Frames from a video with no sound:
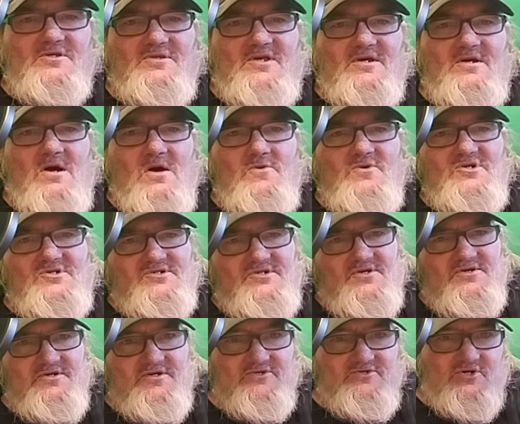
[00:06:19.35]
They always
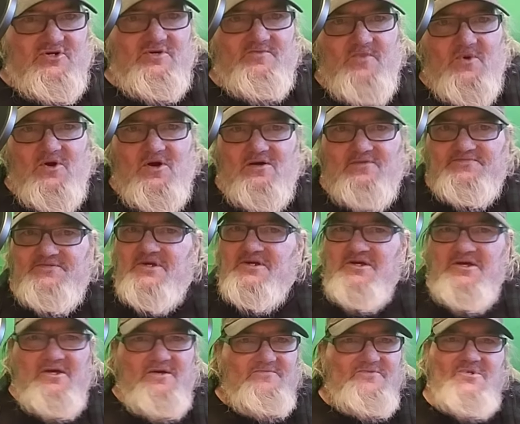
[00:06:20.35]
tell you to turn them off.
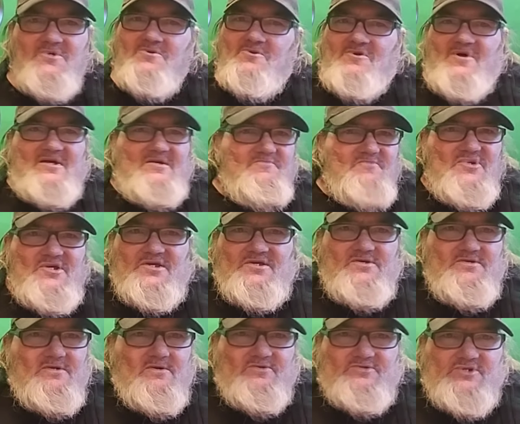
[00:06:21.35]
If you're like me,
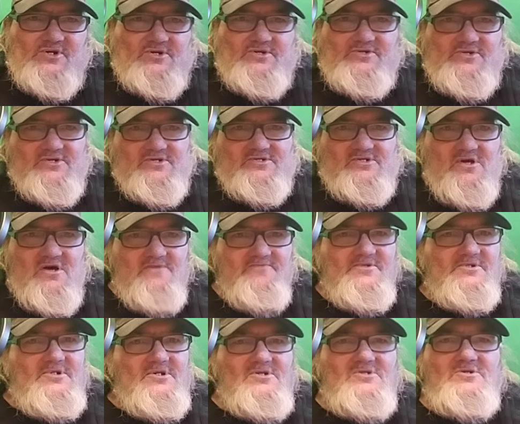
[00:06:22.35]
you don't turn yours off,
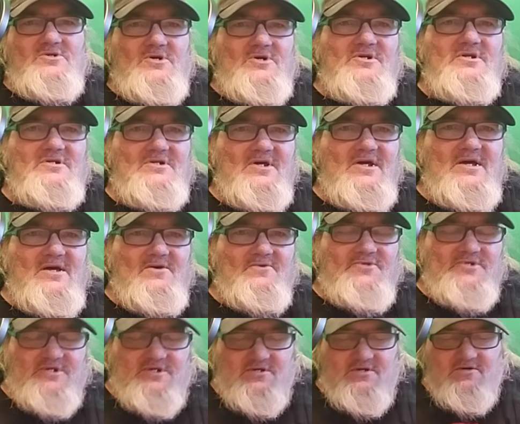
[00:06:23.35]
you just turn it
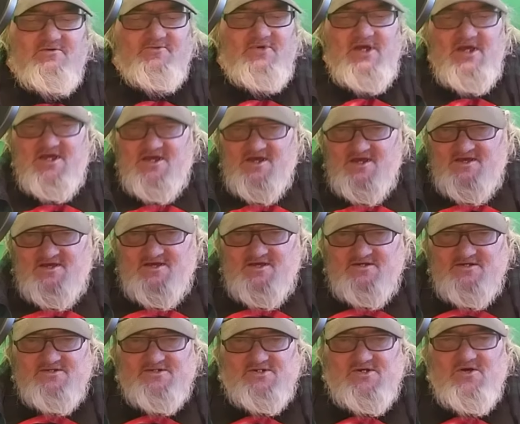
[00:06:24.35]
down, you know.
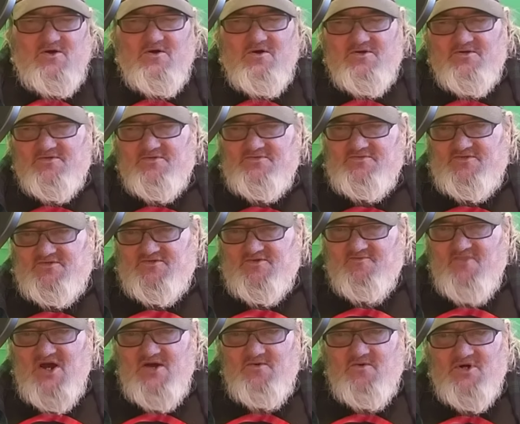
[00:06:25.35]
So you
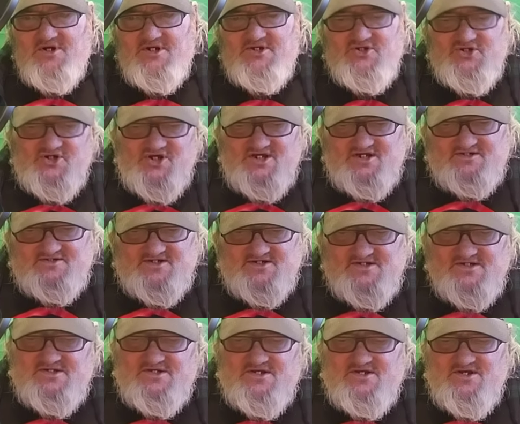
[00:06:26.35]
might want to check to
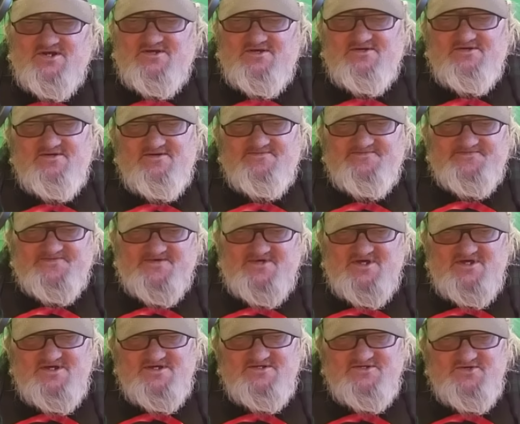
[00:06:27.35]
see if
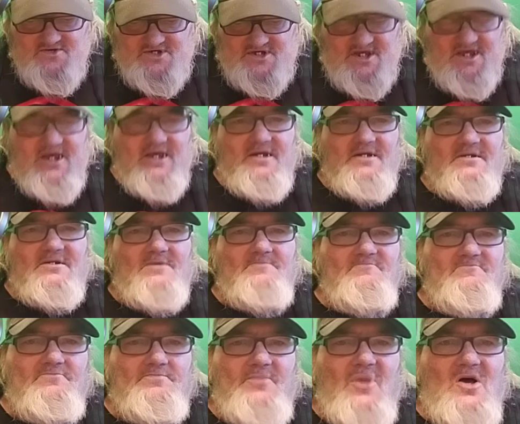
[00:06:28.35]
uh, you can
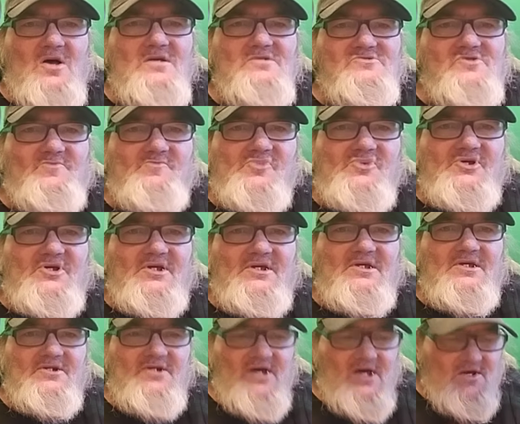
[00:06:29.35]
possibly
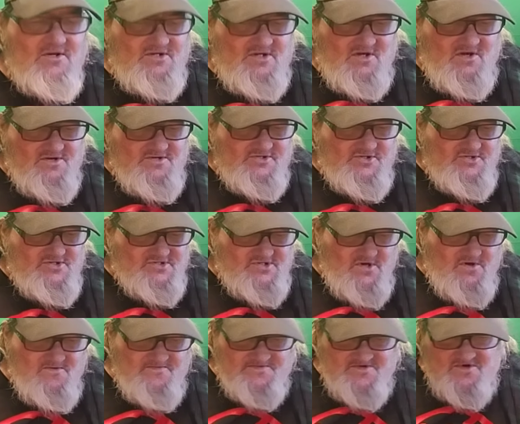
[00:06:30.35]
get out on your
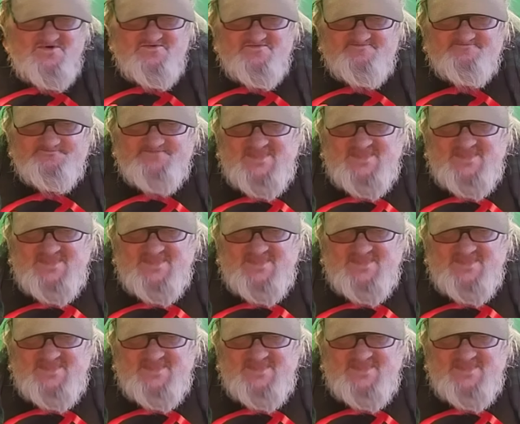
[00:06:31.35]
cell phone.